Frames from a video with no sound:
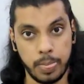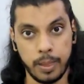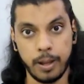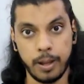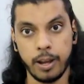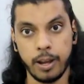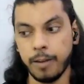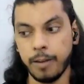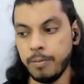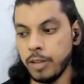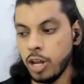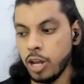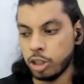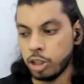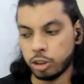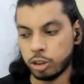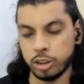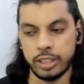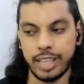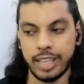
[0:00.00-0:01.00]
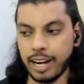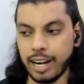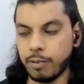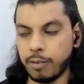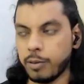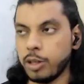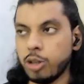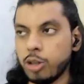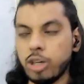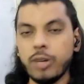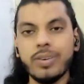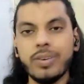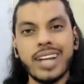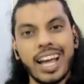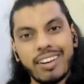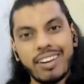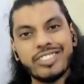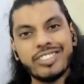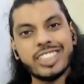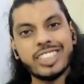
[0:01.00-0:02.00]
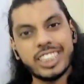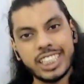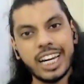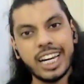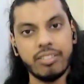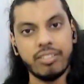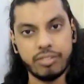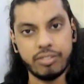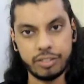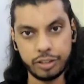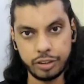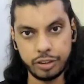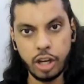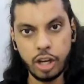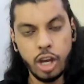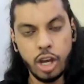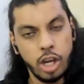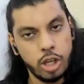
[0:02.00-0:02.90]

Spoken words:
Okay, so that way you don't even have shelves,